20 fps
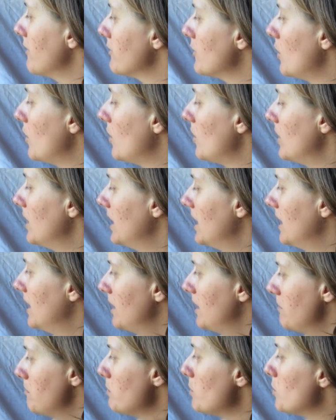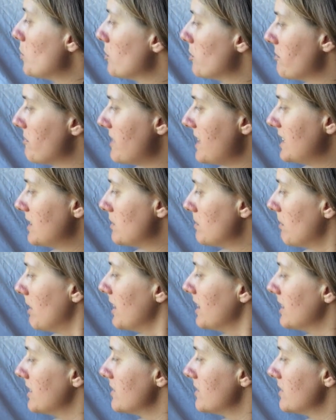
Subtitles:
I've got more of this one,